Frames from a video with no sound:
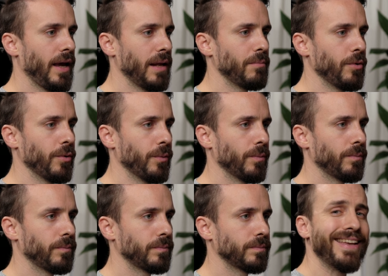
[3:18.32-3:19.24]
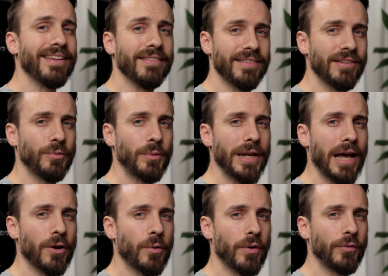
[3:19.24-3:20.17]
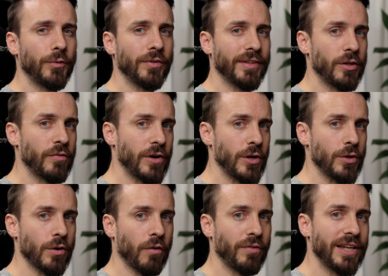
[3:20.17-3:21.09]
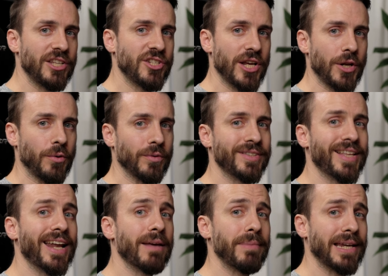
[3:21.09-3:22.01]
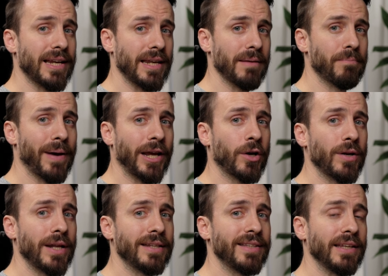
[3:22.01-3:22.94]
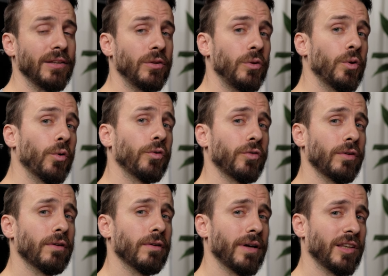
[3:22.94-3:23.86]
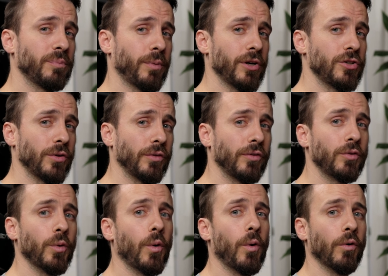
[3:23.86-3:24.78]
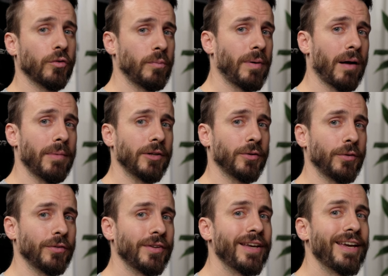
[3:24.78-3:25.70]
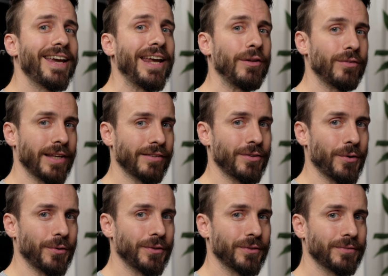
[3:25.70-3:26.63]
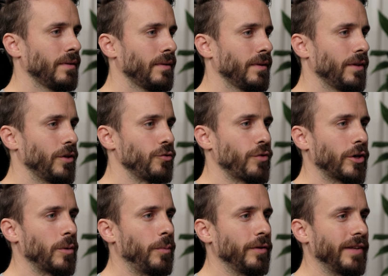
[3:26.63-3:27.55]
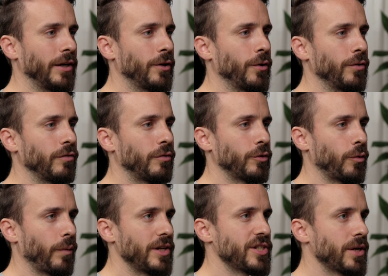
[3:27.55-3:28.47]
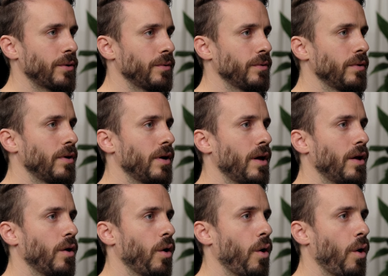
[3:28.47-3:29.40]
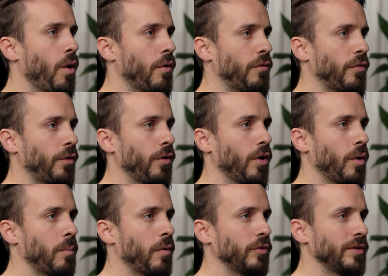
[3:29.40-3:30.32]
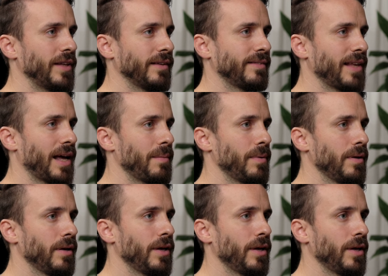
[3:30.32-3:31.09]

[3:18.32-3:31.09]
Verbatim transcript: and blue. This will allow us to set the value of each channel dynamically by connecting those expressions to other parameters in the text node. Drag the plus icon for the red channel, hover above the text tab,